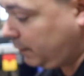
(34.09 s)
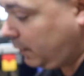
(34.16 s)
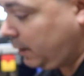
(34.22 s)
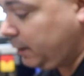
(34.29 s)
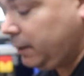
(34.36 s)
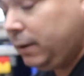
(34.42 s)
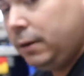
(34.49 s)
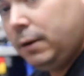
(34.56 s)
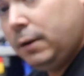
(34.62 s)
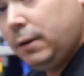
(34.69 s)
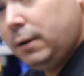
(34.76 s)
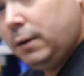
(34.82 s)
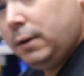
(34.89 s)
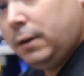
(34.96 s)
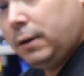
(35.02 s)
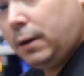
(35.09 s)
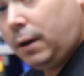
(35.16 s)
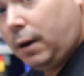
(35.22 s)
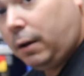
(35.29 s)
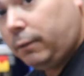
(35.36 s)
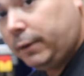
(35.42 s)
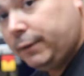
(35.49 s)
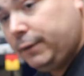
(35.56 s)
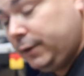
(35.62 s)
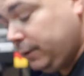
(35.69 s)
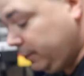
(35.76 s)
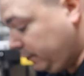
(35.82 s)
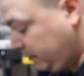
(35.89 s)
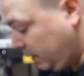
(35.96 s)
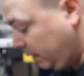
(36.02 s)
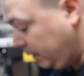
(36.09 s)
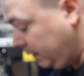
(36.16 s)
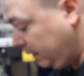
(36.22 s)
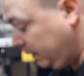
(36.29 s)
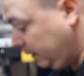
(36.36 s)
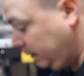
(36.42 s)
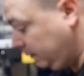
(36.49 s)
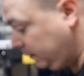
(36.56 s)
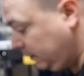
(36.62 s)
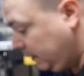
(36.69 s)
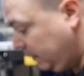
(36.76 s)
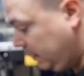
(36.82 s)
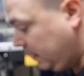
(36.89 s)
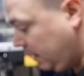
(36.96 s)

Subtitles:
done reviews on these.